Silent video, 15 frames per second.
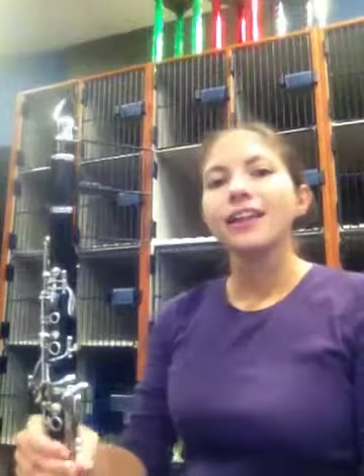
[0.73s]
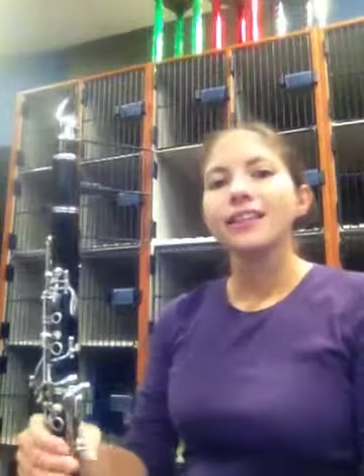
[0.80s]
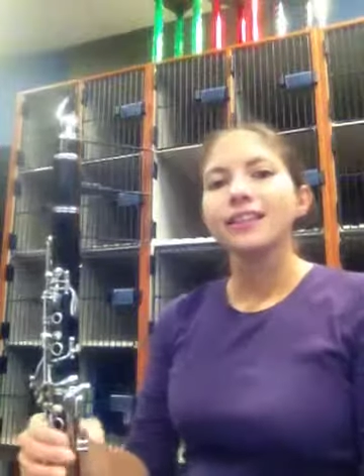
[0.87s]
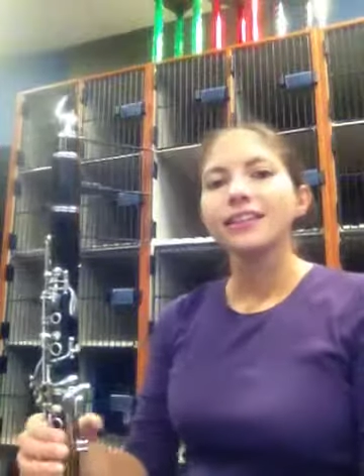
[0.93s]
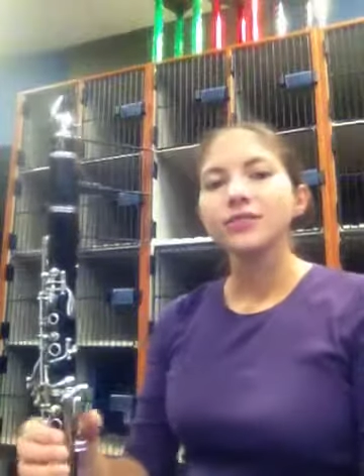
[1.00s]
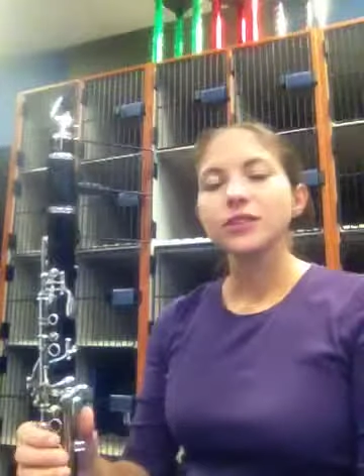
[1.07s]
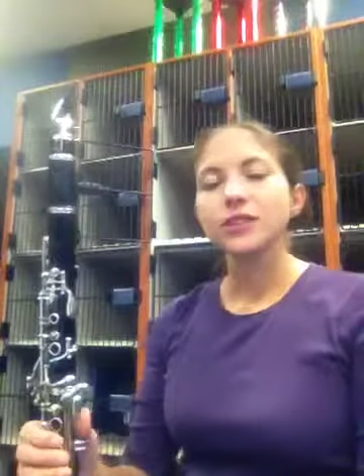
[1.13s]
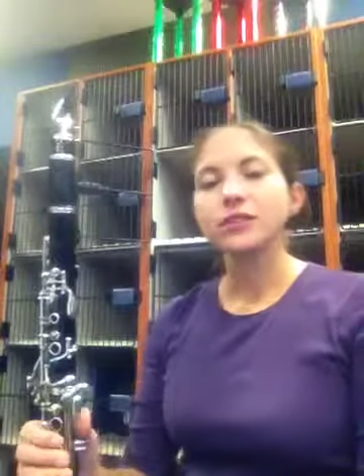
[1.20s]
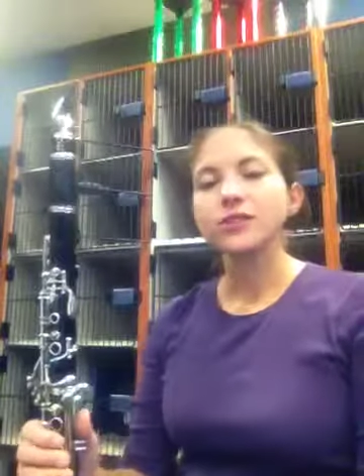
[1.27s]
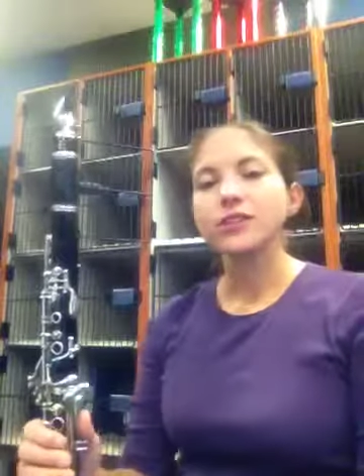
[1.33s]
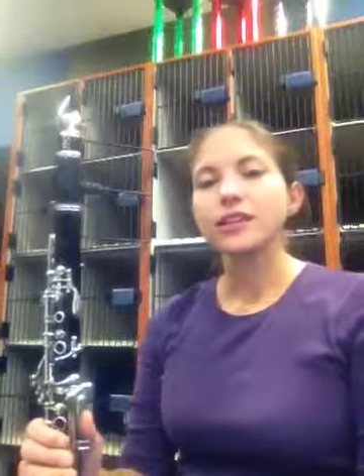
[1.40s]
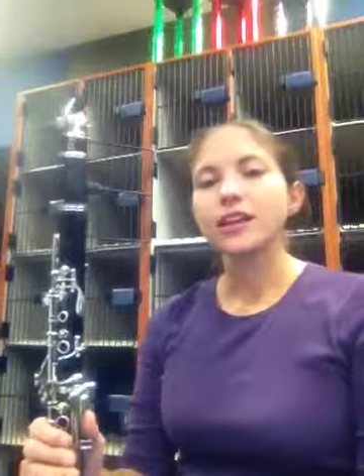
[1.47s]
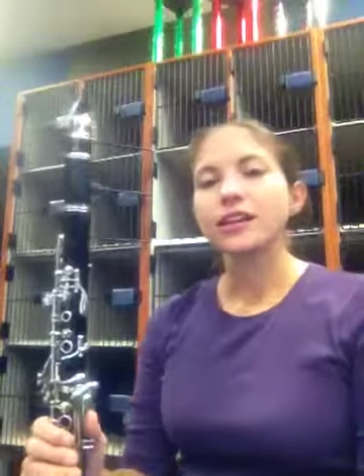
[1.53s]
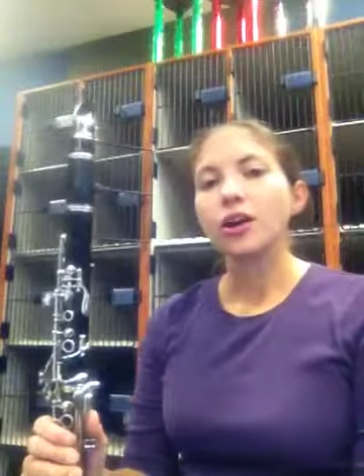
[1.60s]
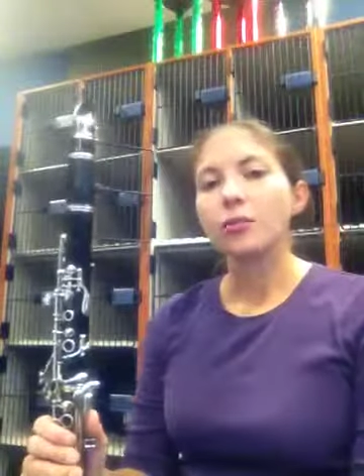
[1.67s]
This video is
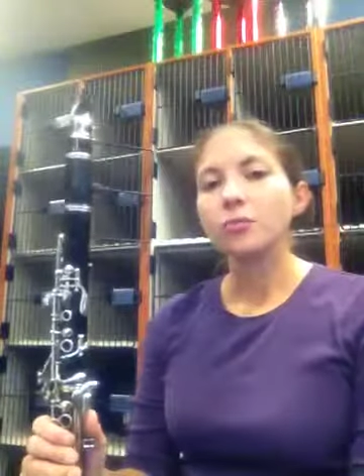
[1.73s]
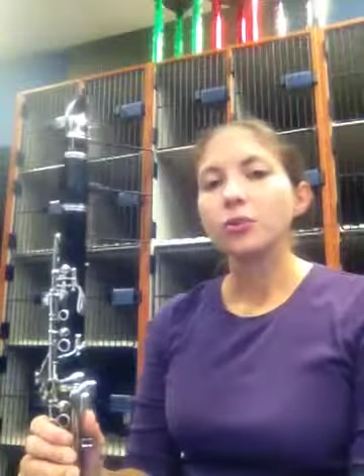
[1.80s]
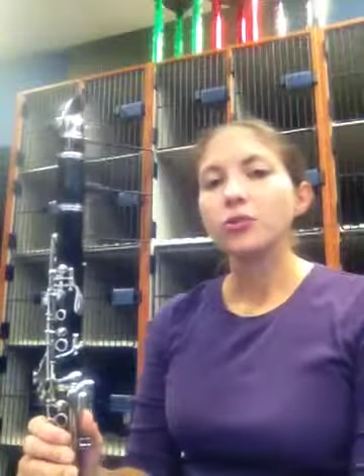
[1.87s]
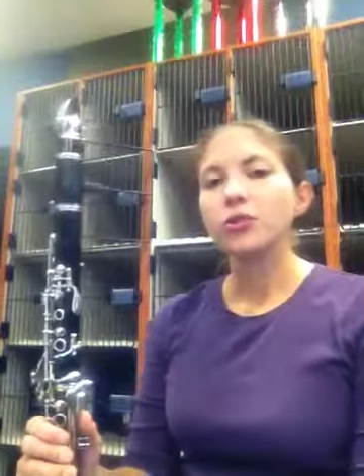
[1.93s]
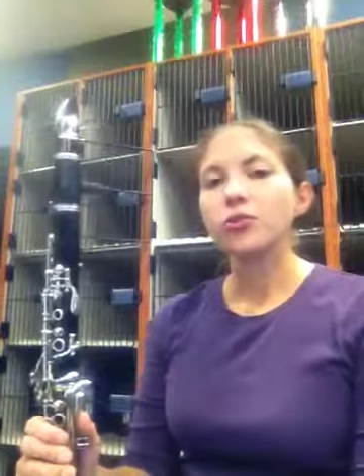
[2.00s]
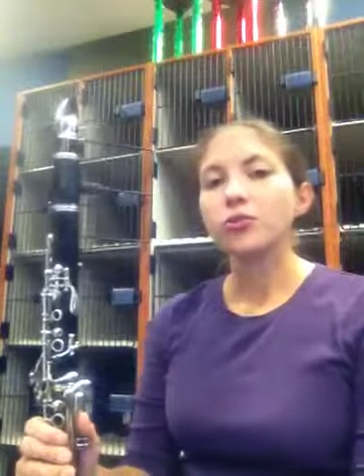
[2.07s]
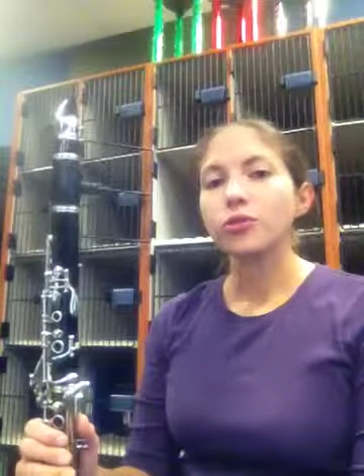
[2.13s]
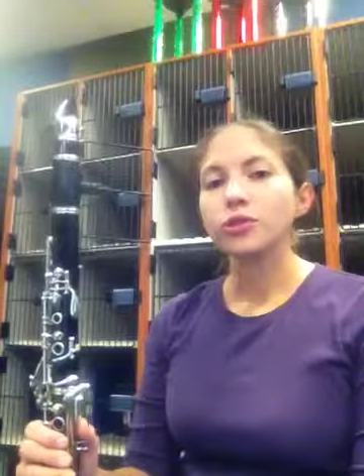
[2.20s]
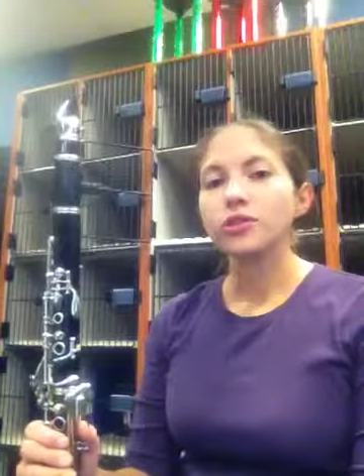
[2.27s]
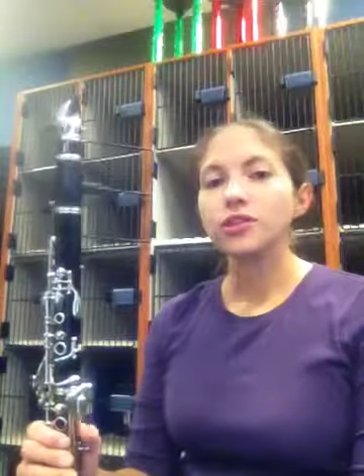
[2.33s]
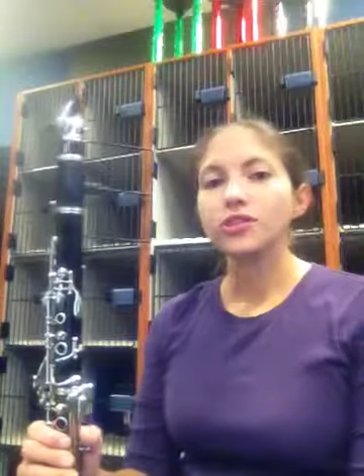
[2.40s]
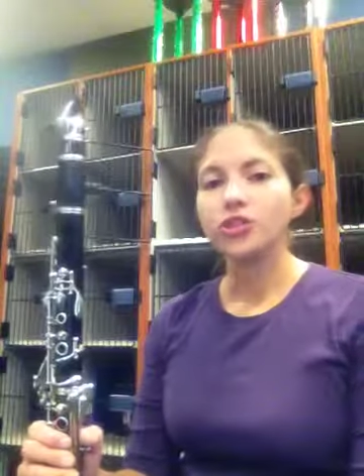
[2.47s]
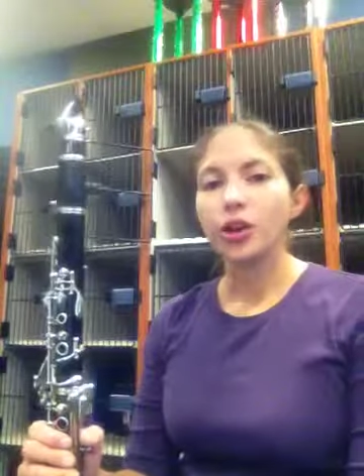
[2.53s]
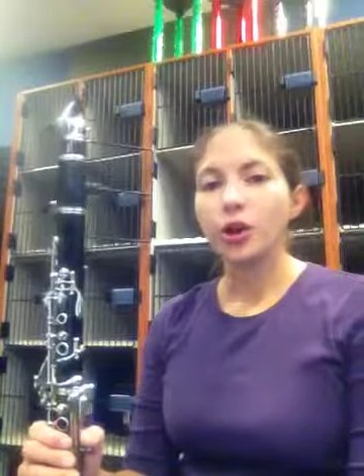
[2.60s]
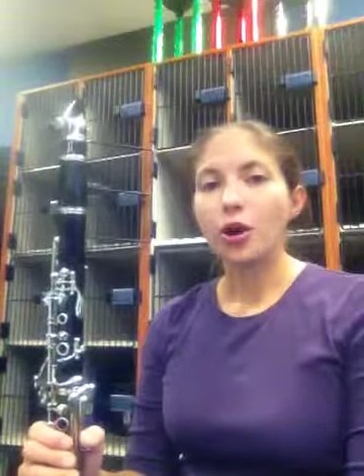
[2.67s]
designed to help you with your 14
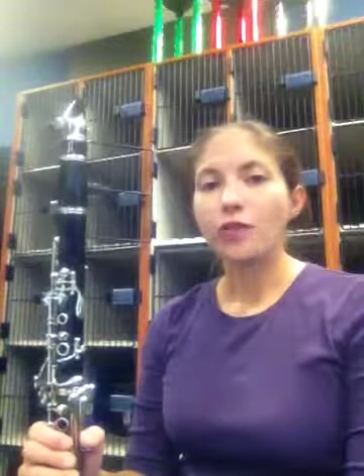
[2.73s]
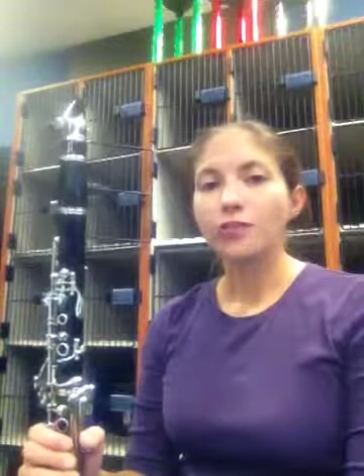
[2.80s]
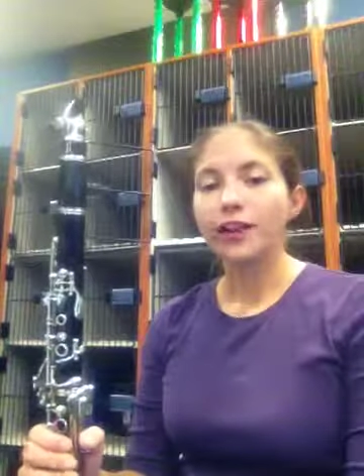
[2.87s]
checkoff,